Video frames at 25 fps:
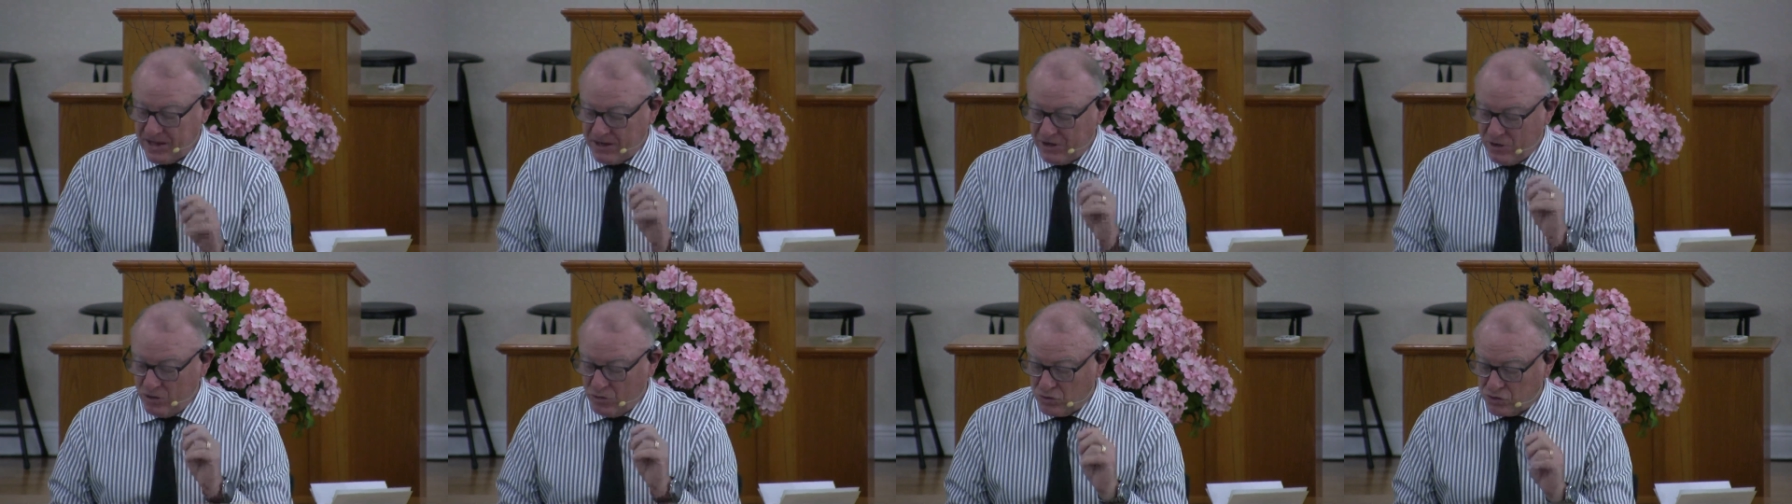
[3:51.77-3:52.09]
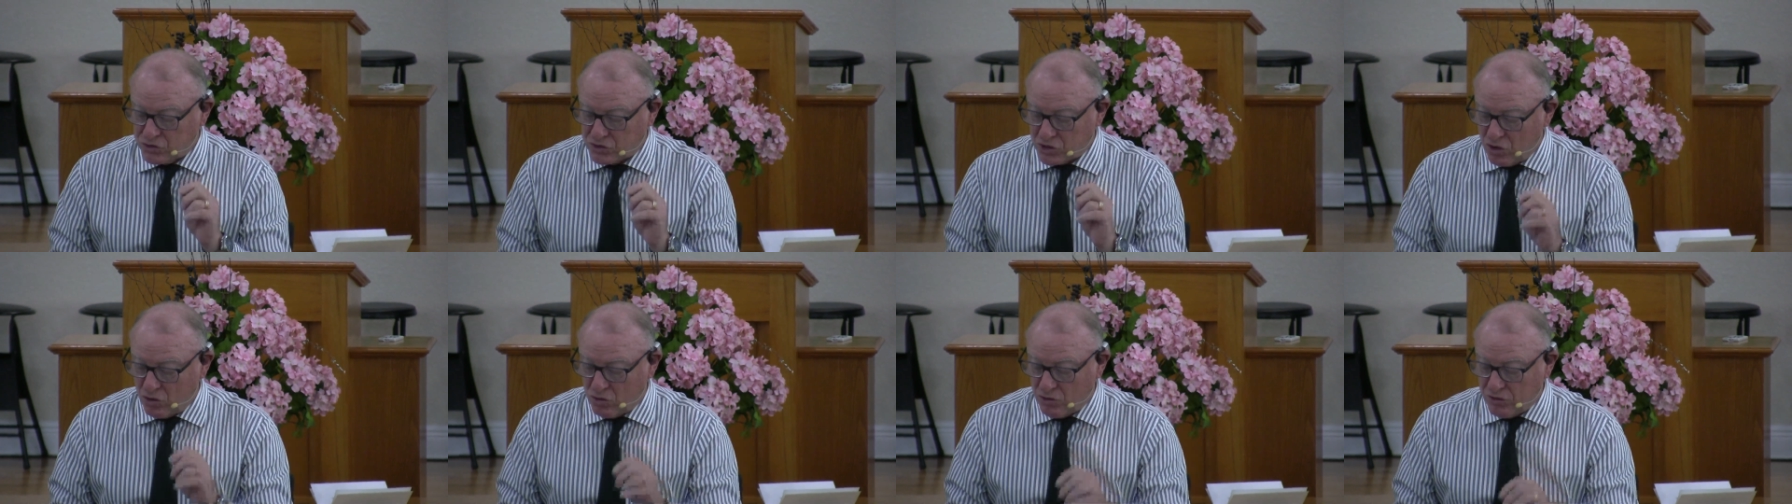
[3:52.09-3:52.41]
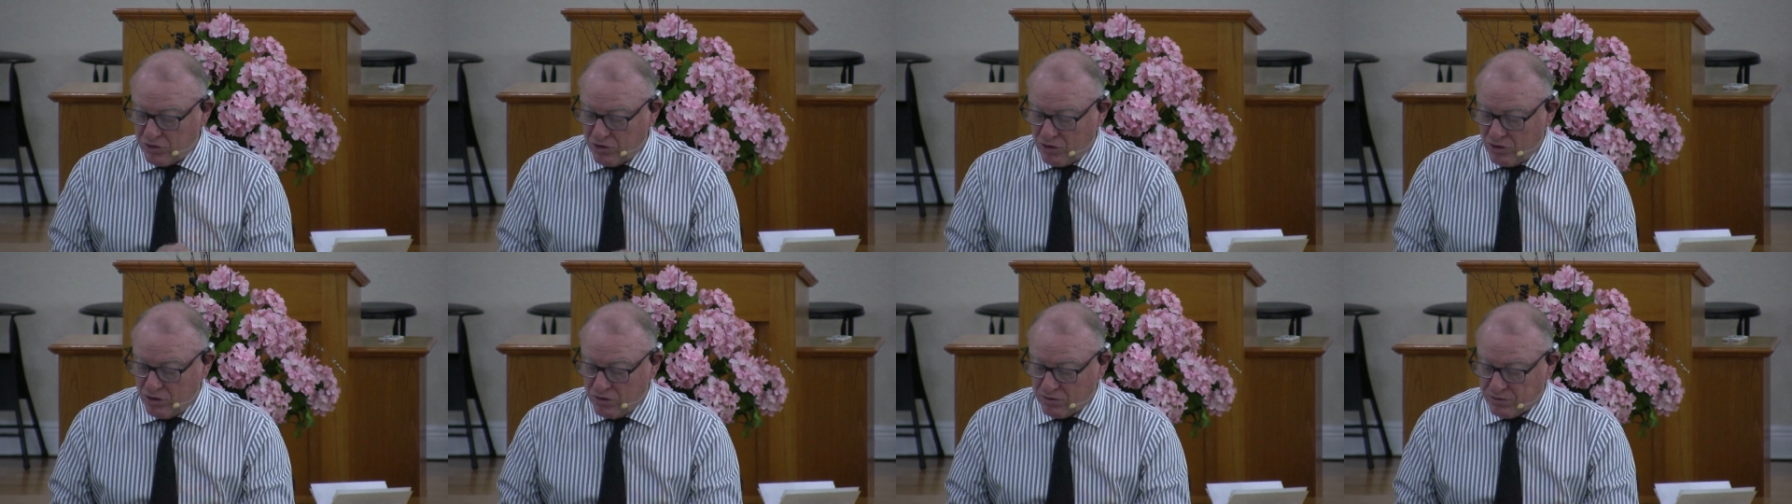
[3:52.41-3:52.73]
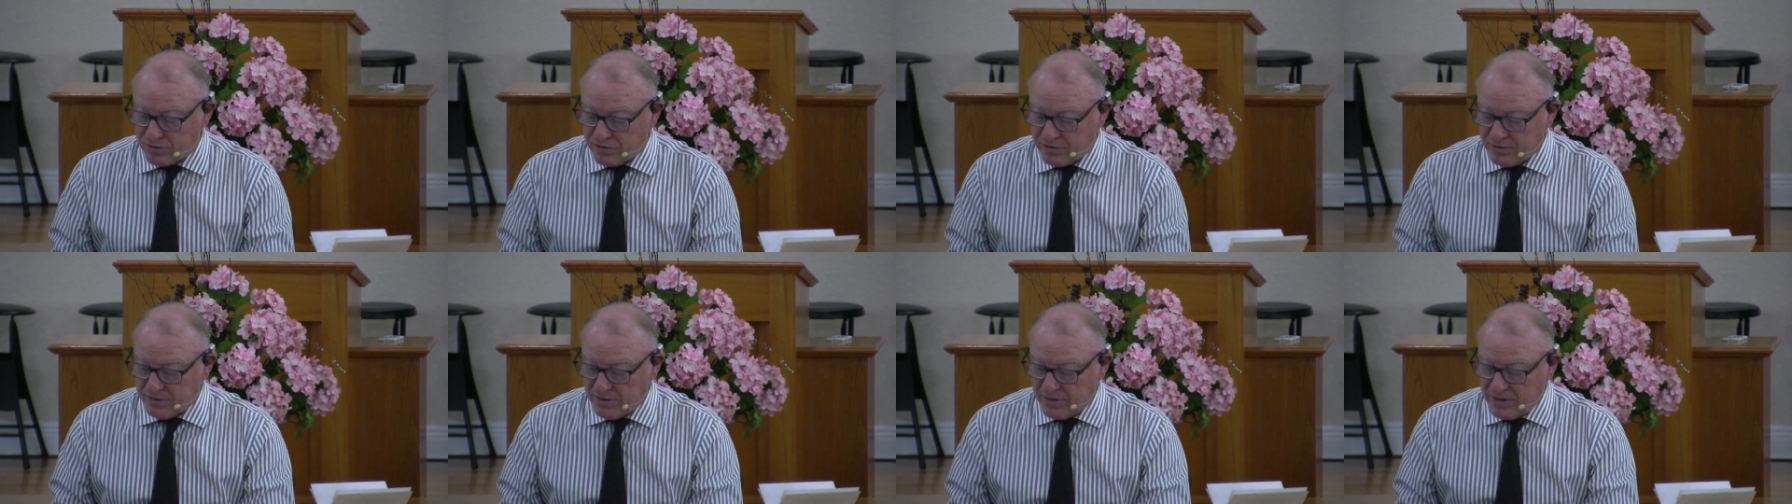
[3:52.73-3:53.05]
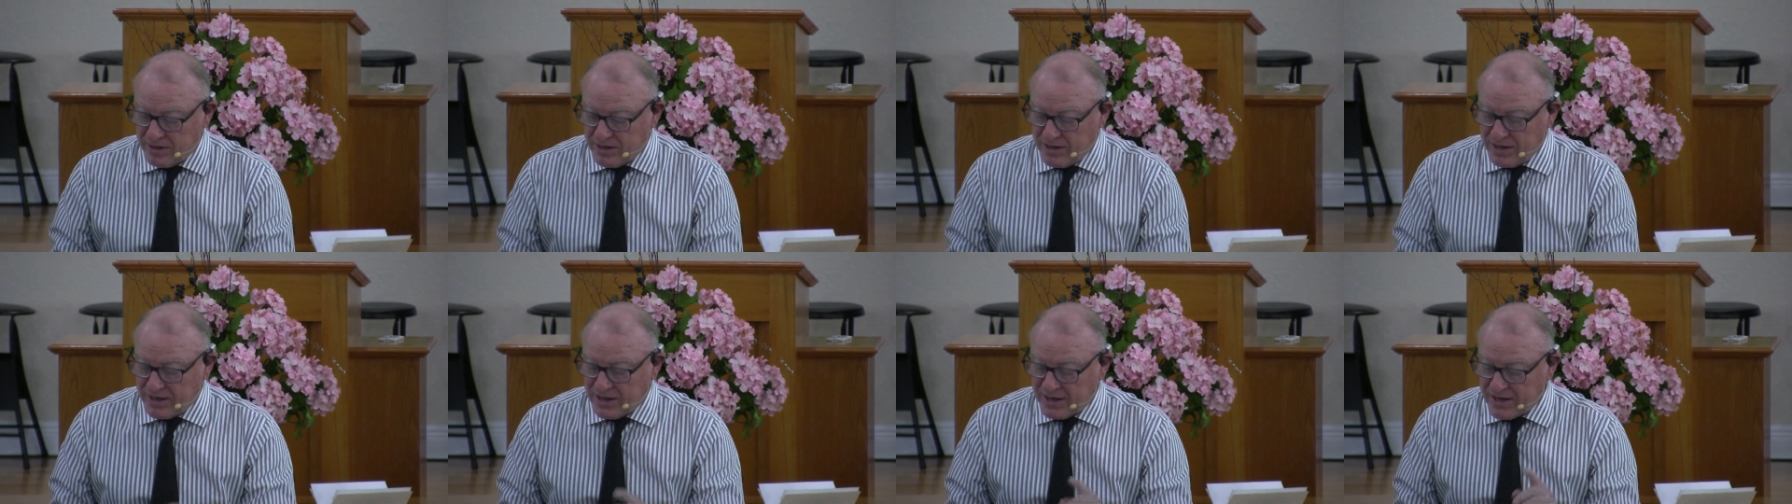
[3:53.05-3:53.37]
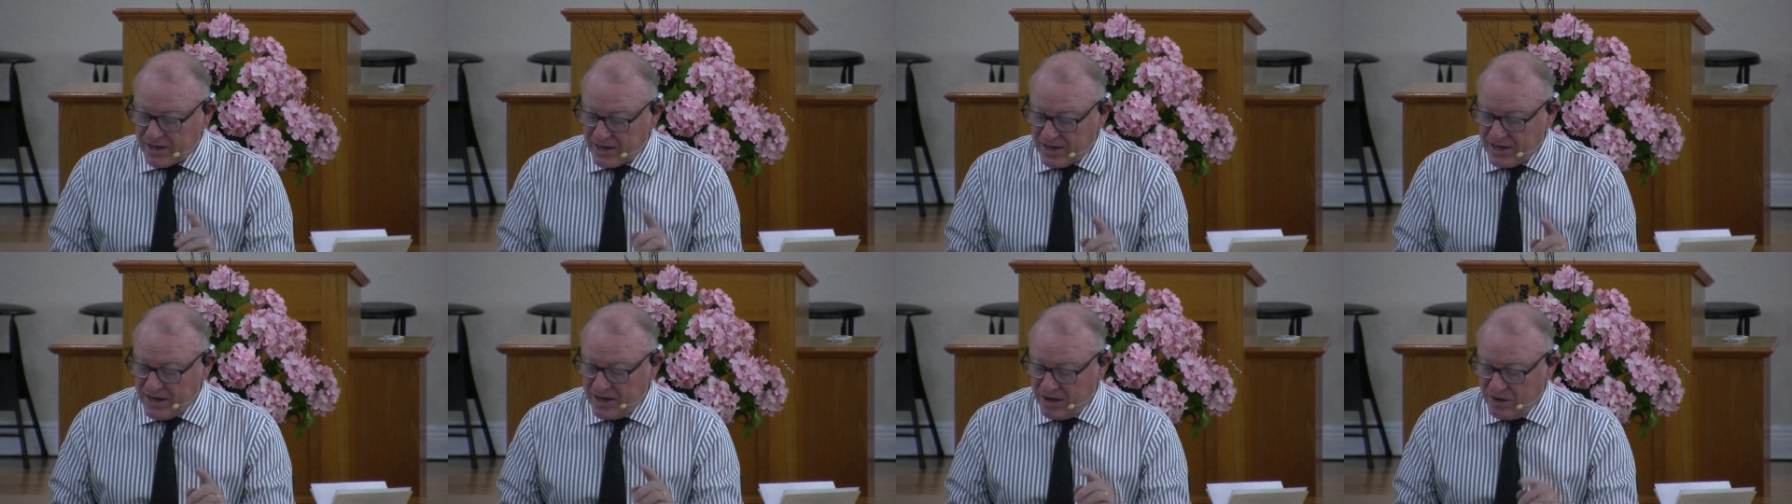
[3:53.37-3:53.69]
You're the salt of the earth.
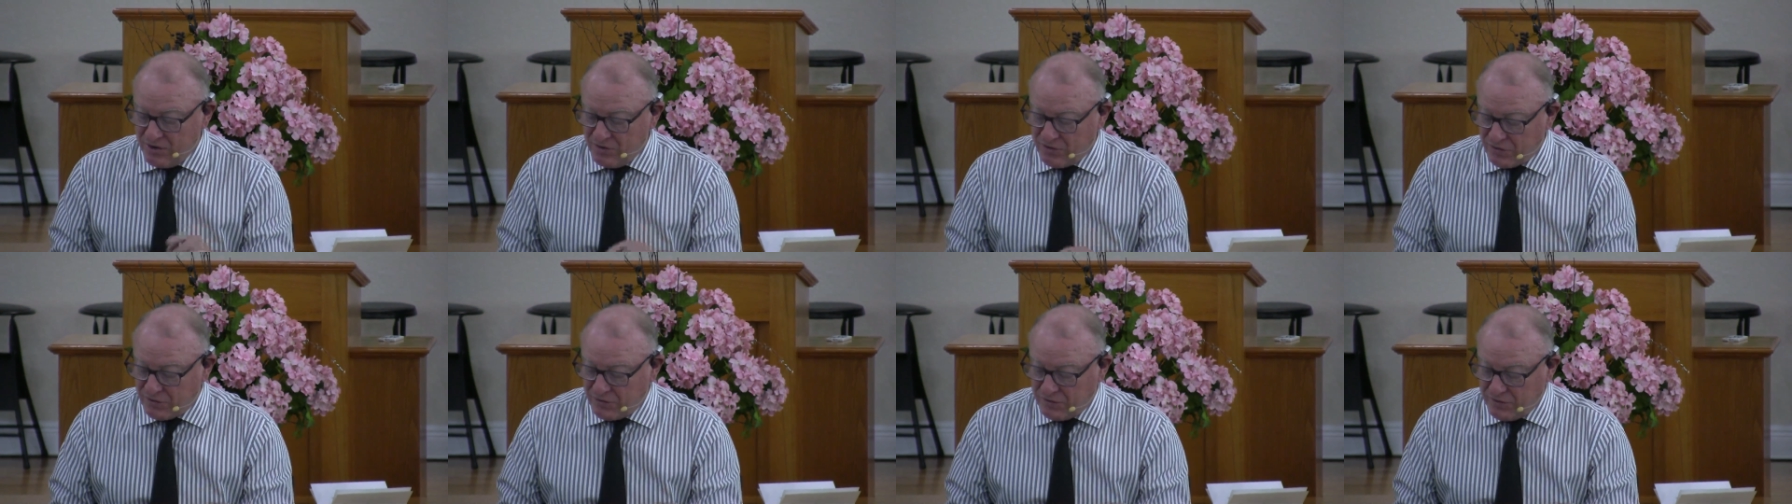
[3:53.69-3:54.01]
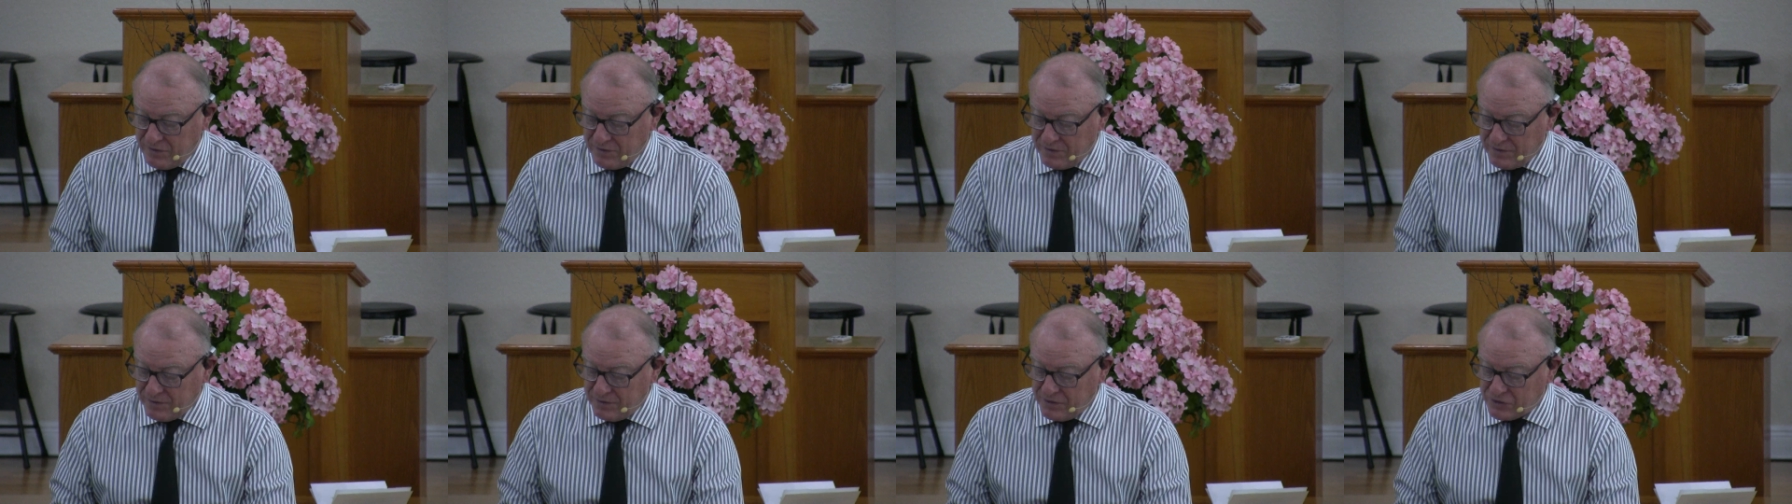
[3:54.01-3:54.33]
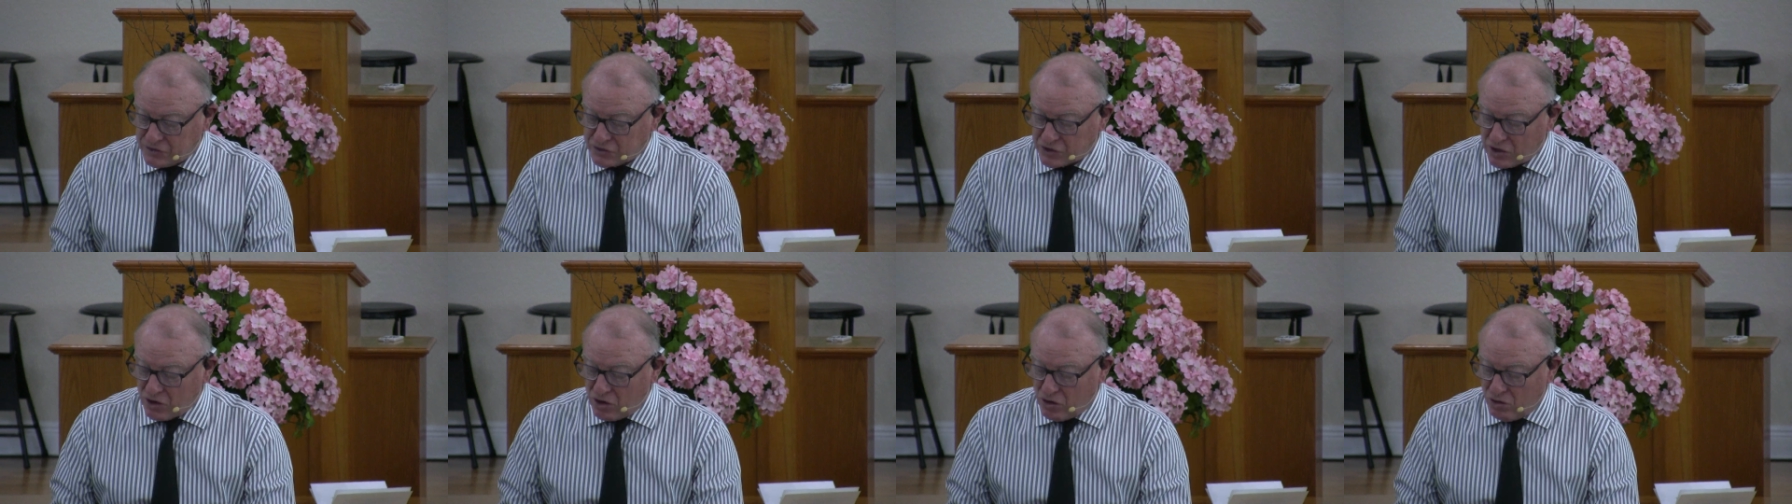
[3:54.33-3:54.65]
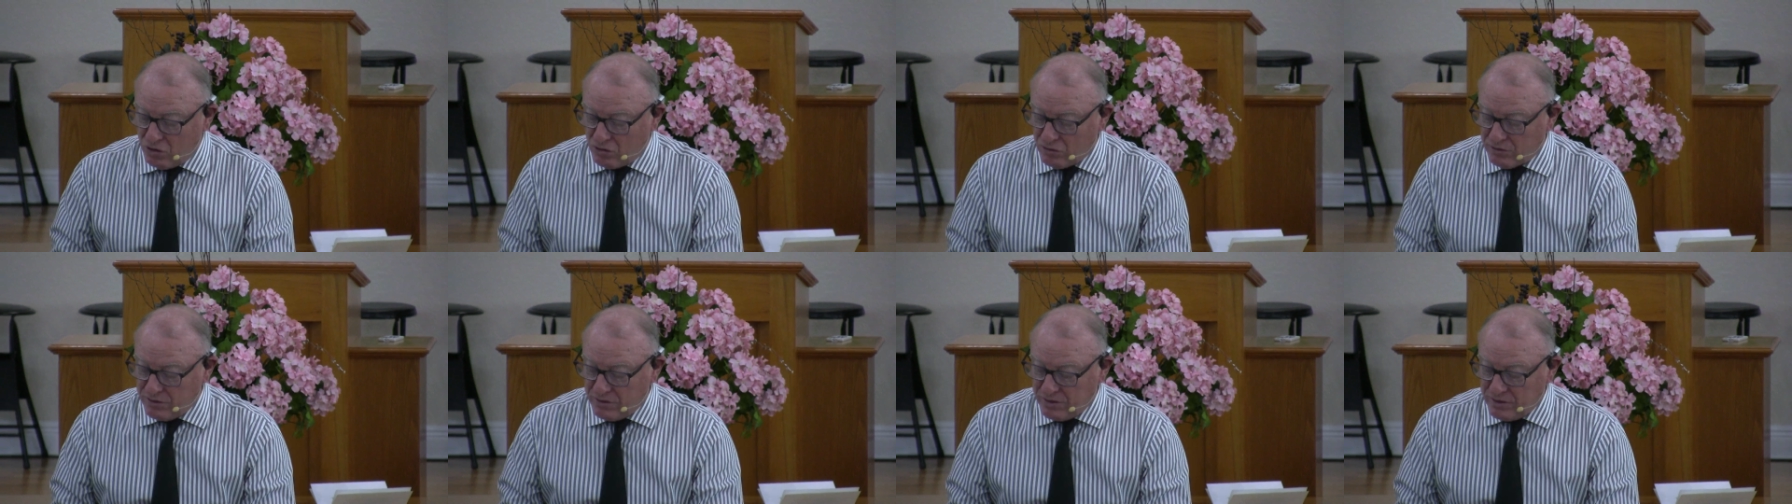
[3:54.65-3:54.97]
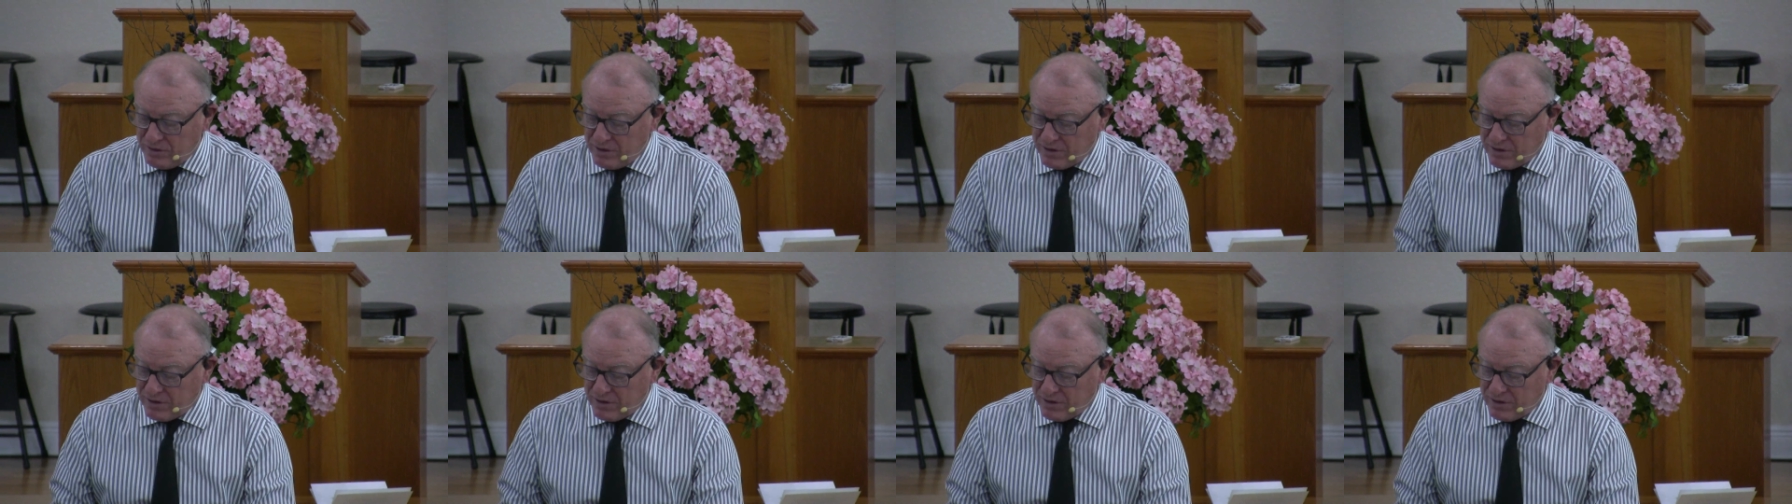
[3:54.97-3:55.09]
If the salt